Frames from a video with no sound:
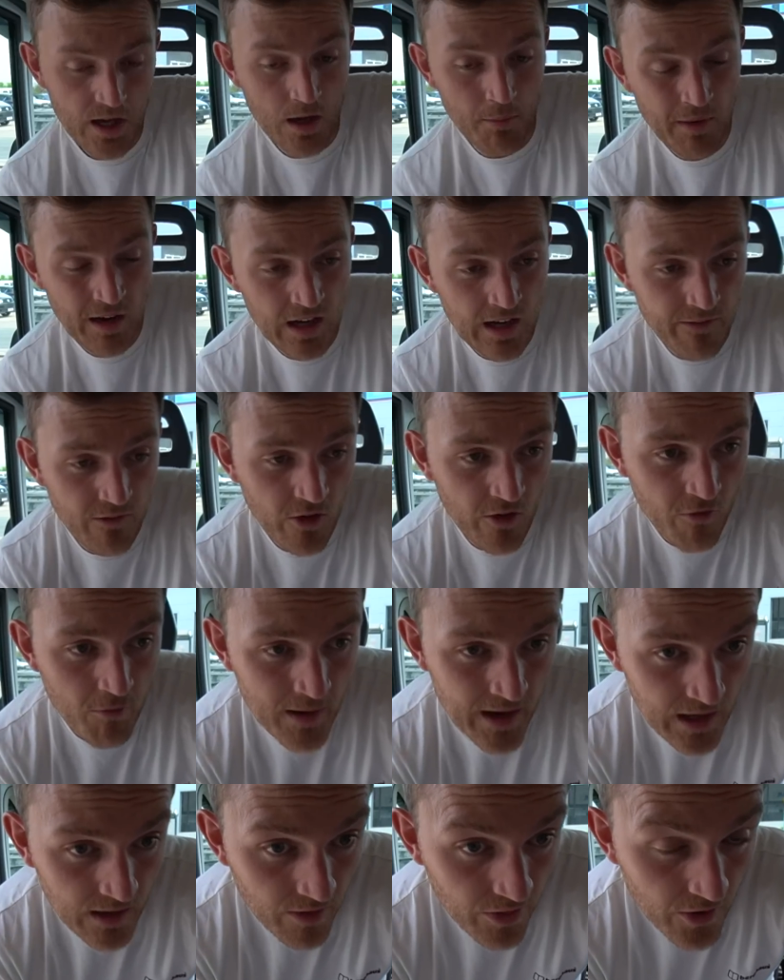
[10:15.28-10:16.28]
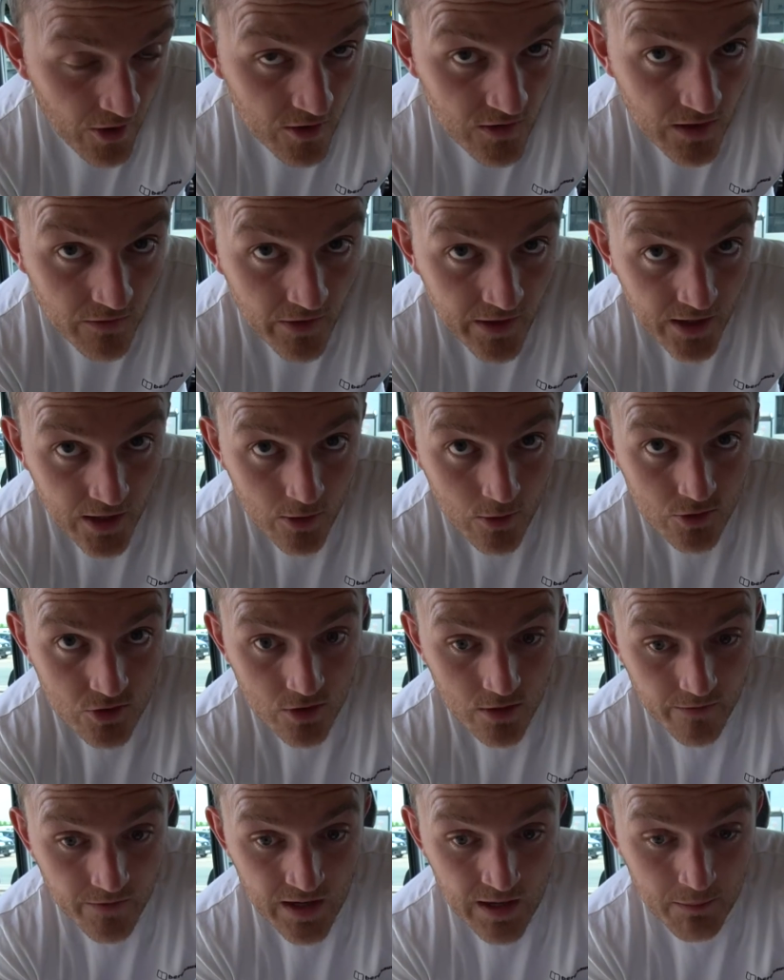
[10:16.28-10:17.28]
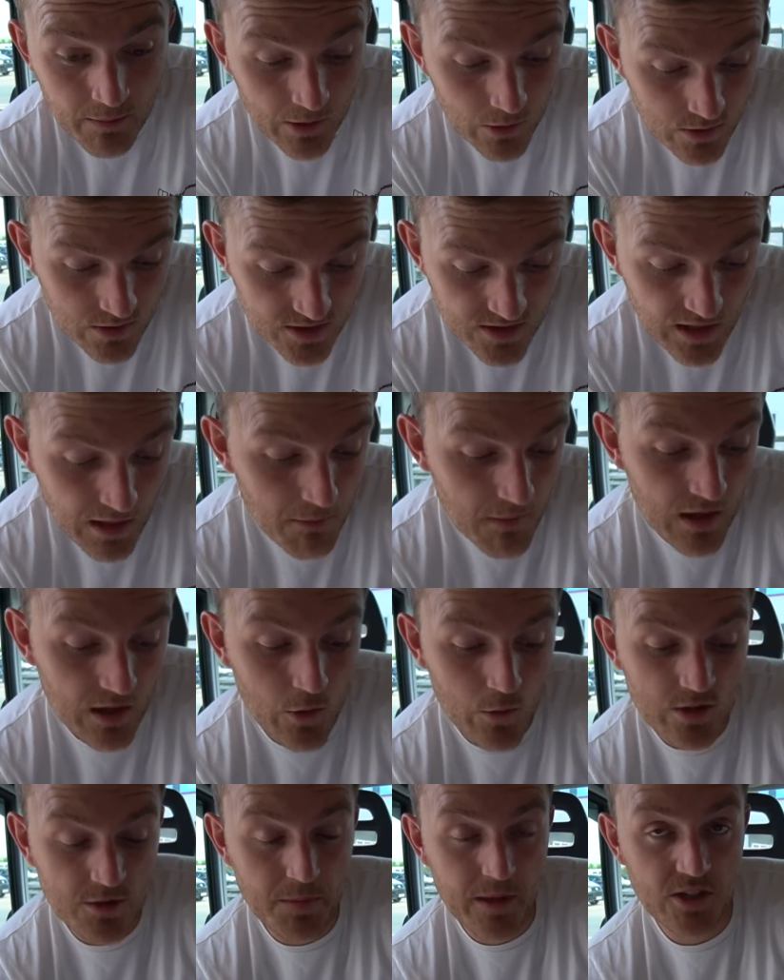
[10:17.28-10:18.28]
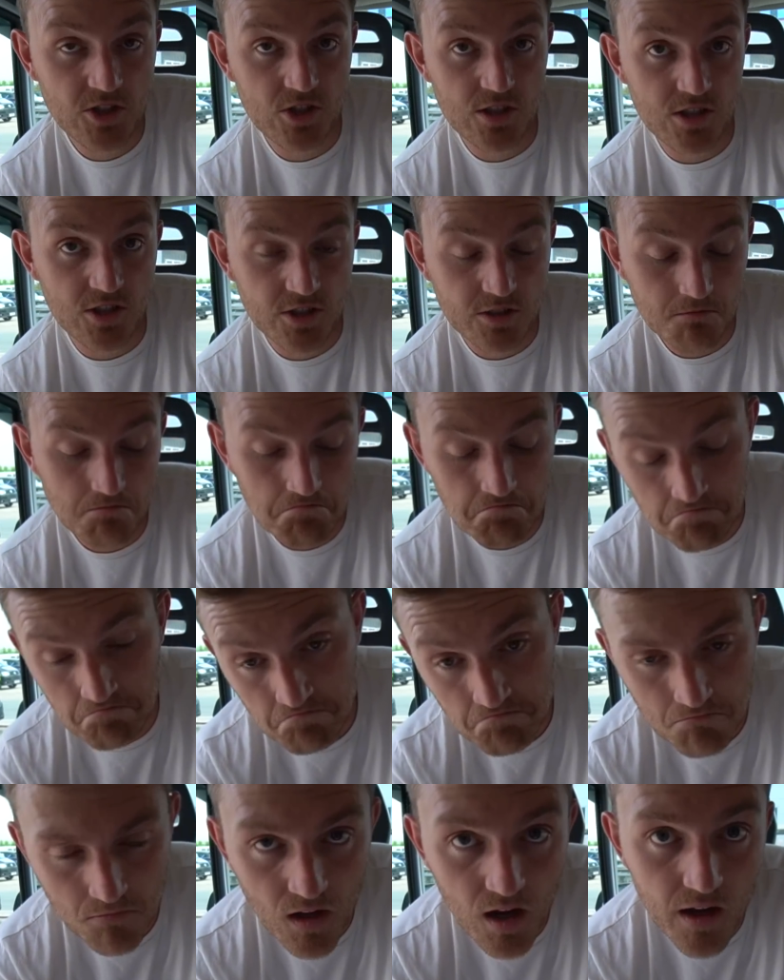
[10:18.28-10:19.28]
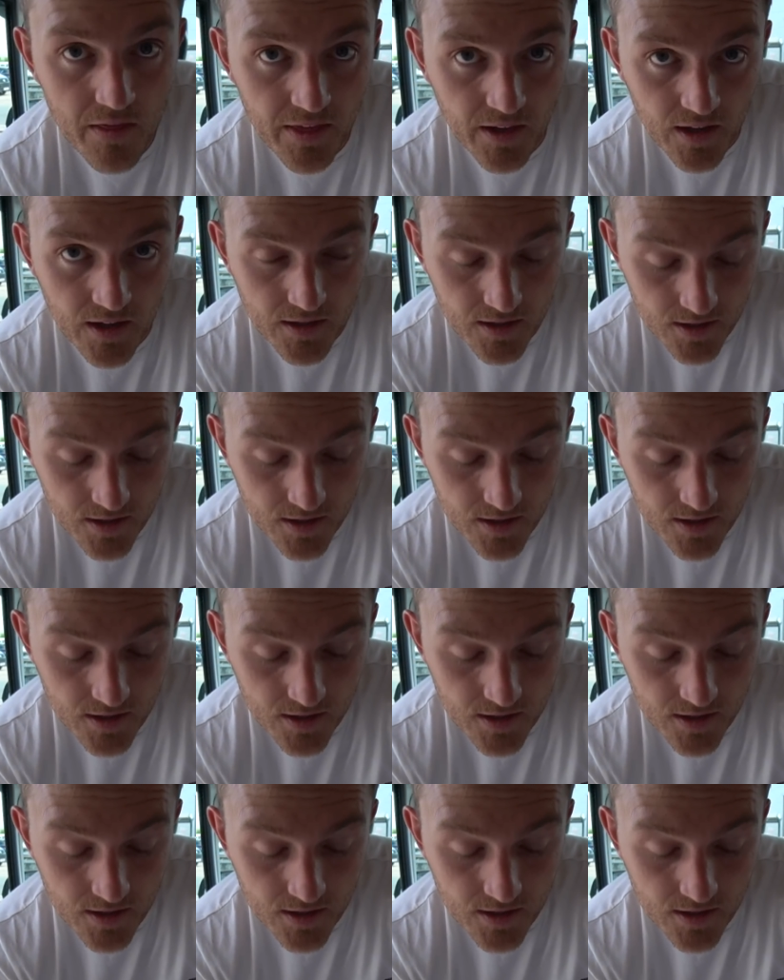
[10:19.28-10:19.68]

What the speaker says: I mean, if you've made 30 videos on a van build, does that make you a specialist? I think it